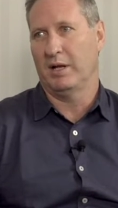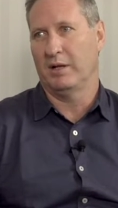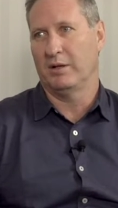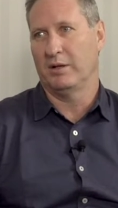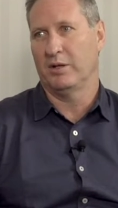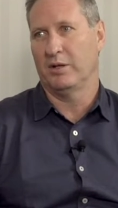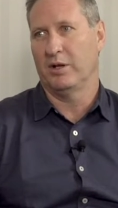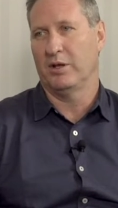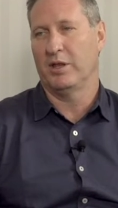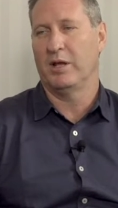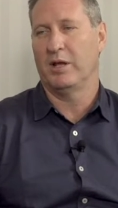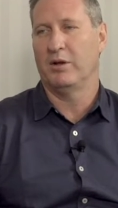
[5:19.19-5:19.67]

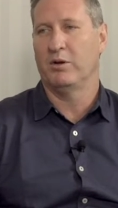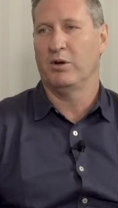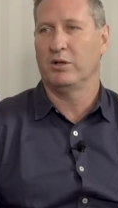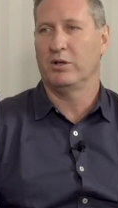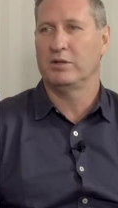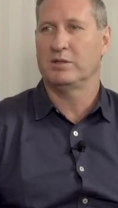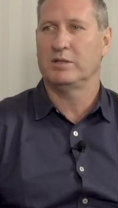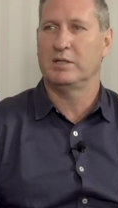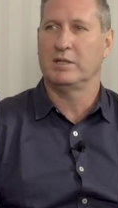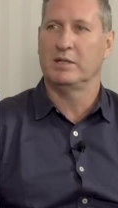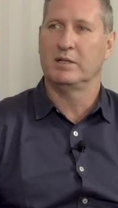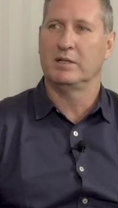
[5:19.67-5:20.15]
You know, they're
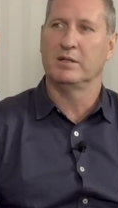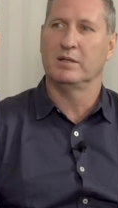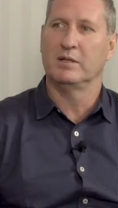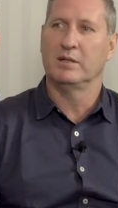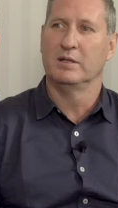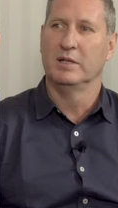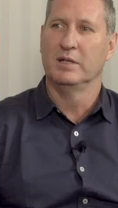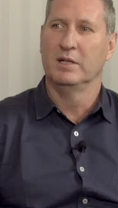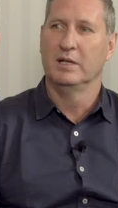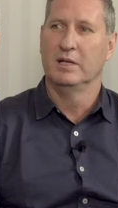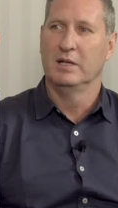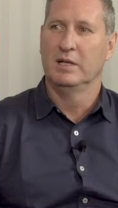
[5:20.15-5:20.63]
not in
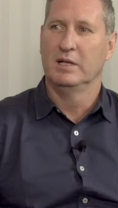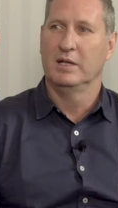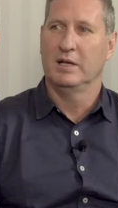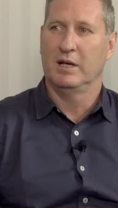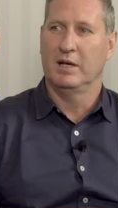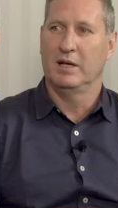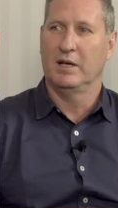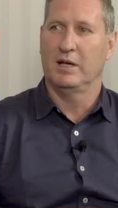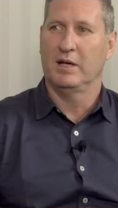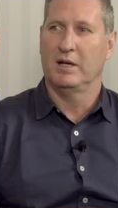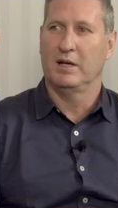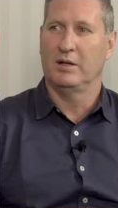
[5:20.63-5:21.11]

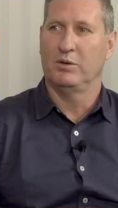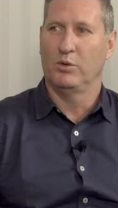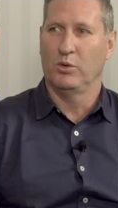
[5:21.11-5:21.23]
uh,